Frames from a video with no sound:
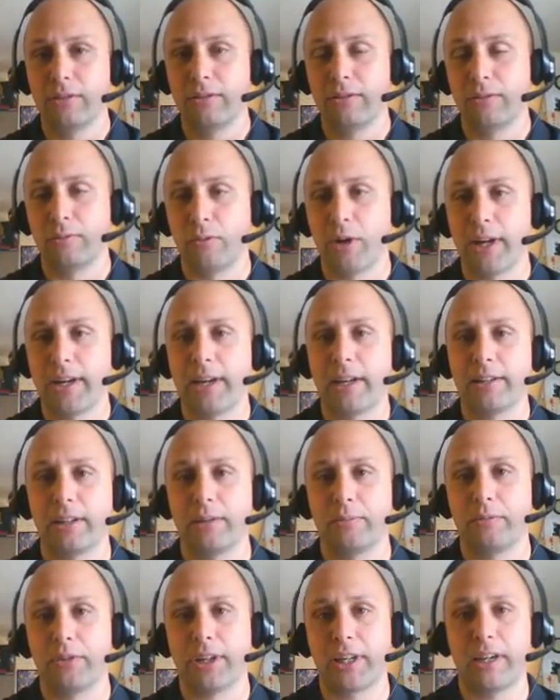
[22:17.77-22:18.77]
why not
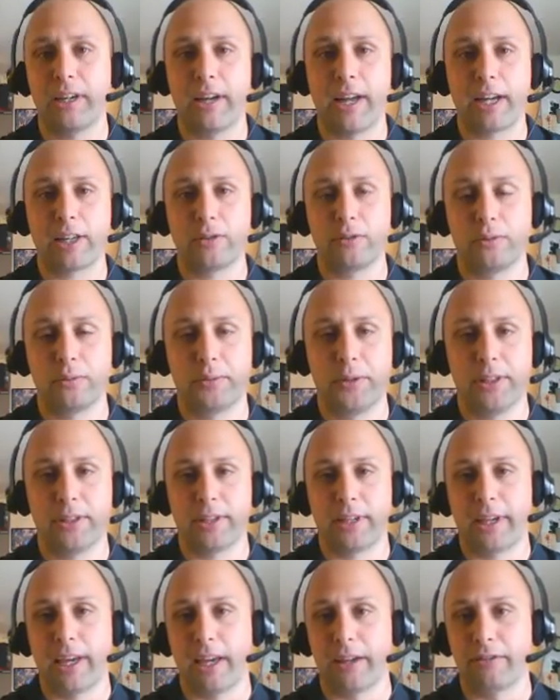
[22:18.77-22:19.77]
bring in an actual
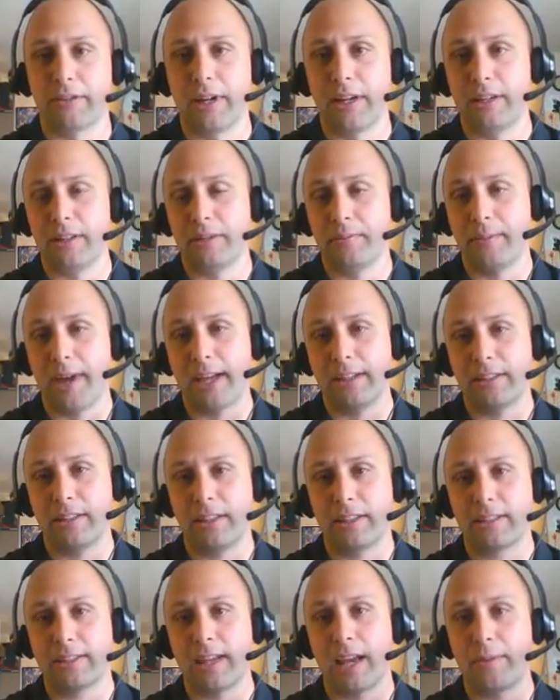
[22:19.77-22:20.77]
piece of cake, right? And imagine
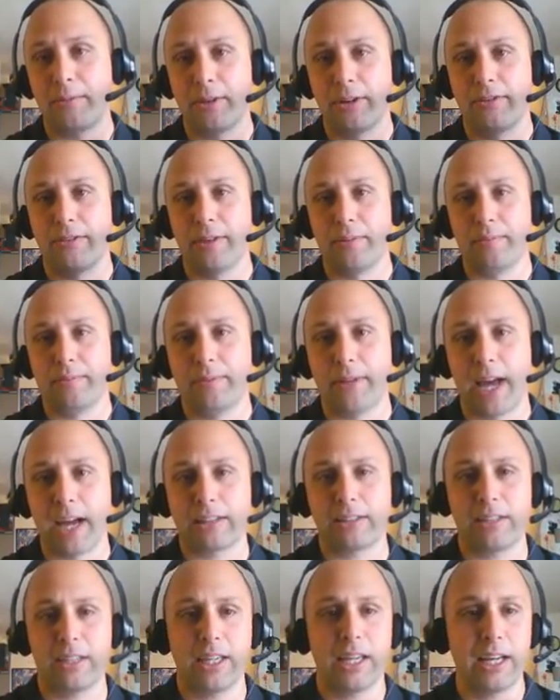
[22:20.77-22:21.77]
the excitement of them
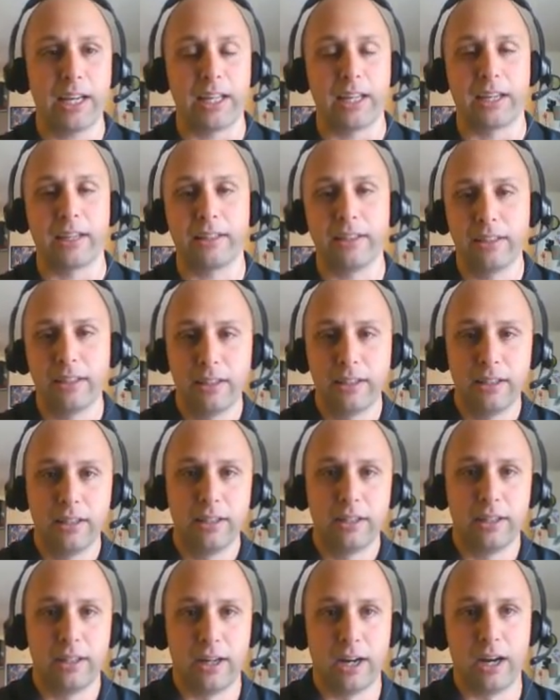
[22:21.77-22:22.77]
actually eating it.
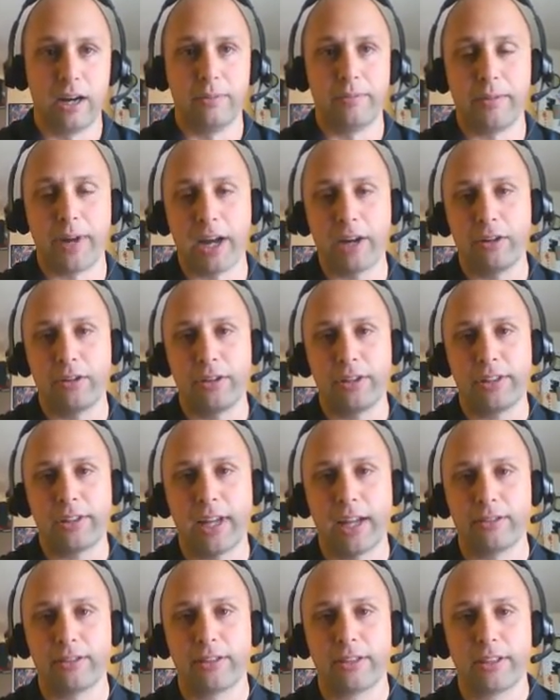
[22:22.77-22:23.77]
I know this
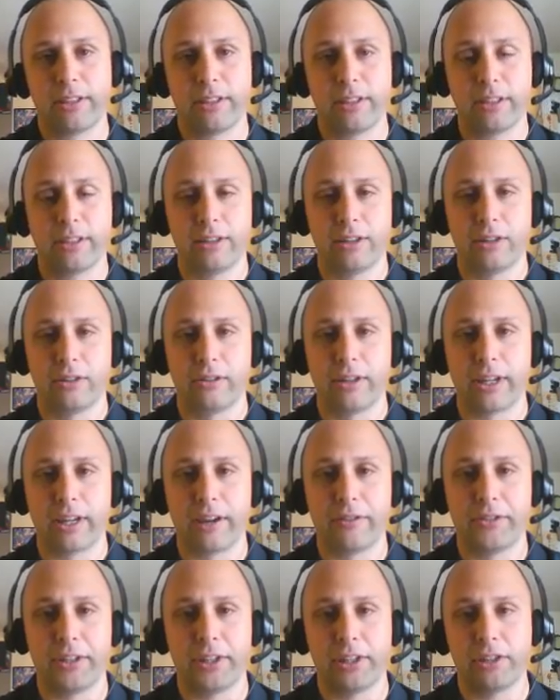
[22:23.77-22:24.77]
sounds
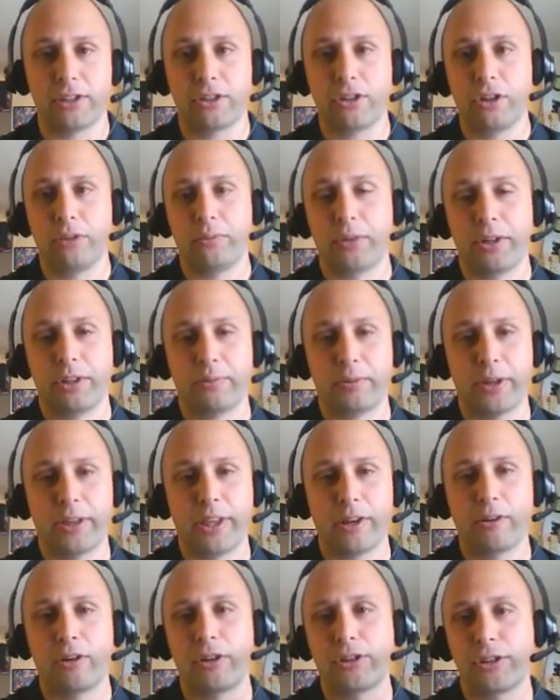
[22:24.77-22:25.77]
like everything is good,
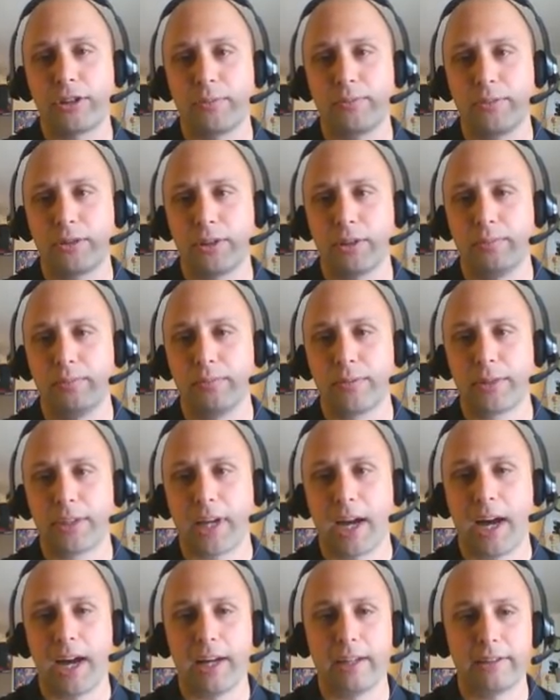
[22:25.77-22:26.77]
but there are some
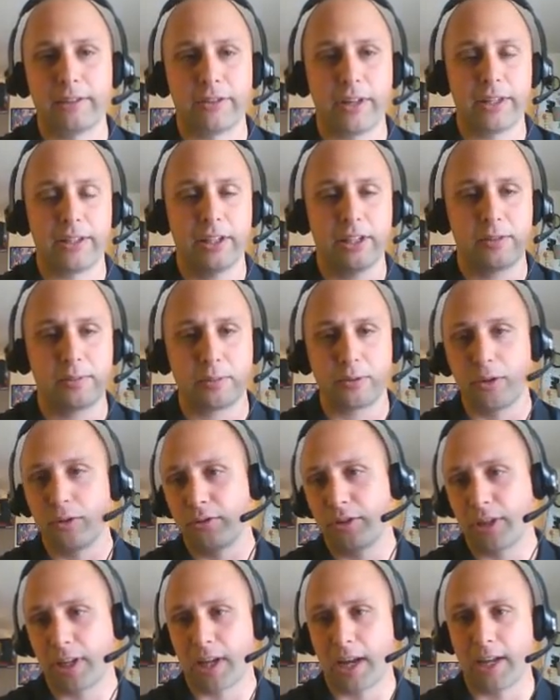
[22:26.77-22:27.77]
cons, right? There's
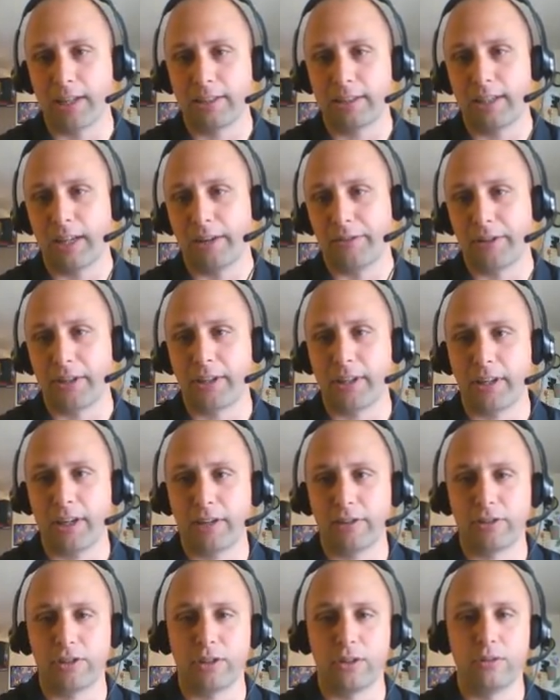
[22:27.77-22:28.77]
pros and cons to everything
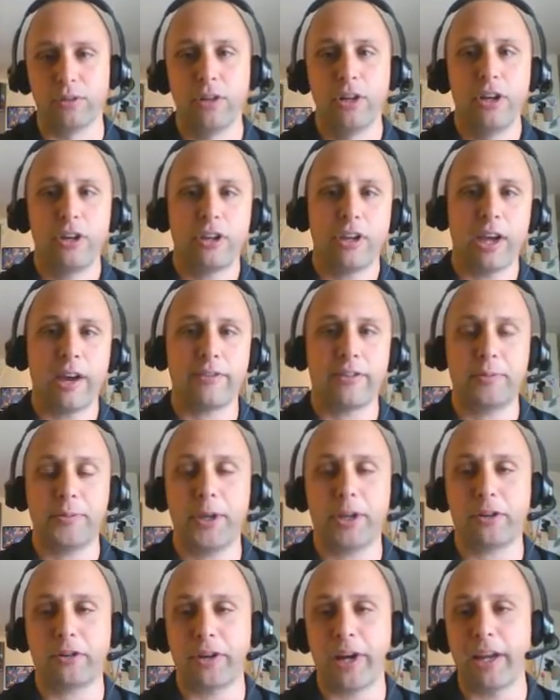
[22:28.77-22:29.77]
here. So you have to
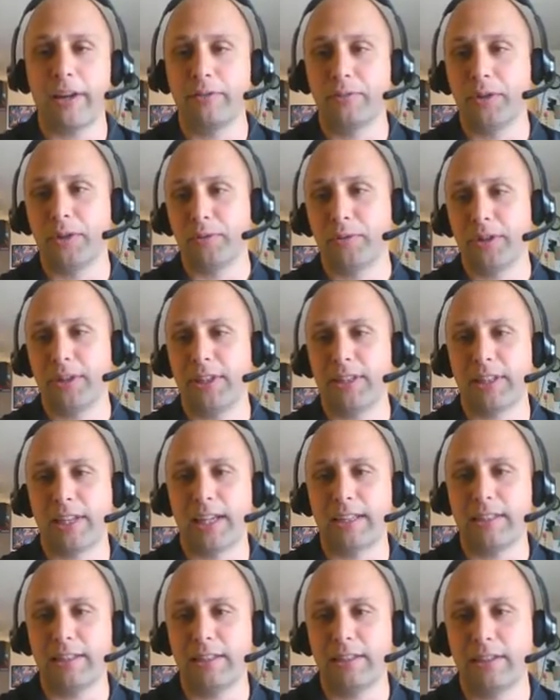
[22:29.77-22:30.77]
be creative with these
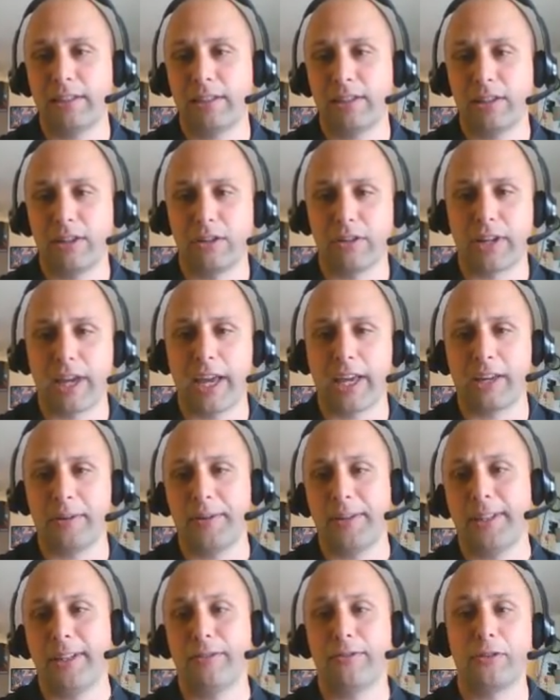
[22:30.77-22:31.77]
lessons. Okay, it
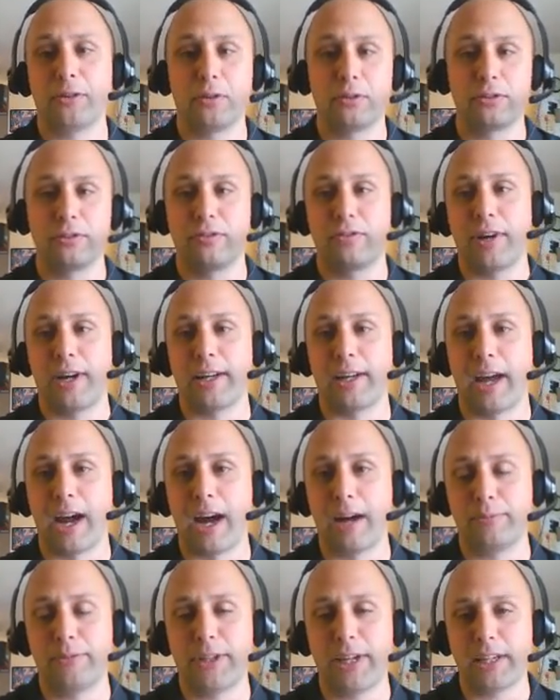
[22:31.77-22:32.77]
can be difficult to find
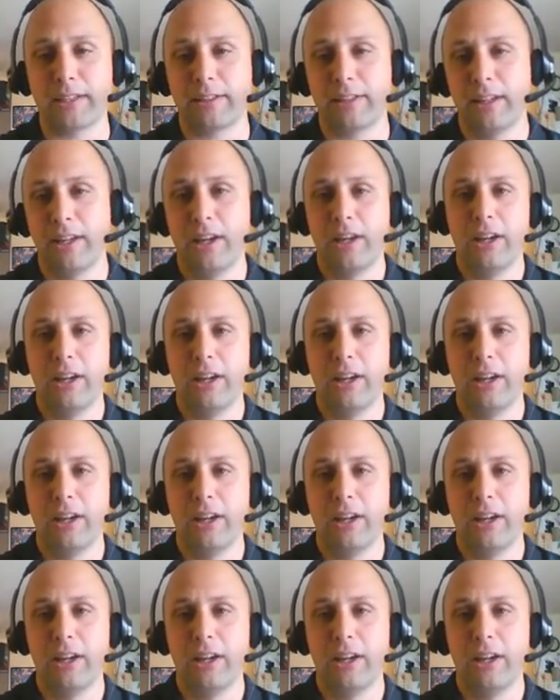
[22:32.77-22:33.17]
objects.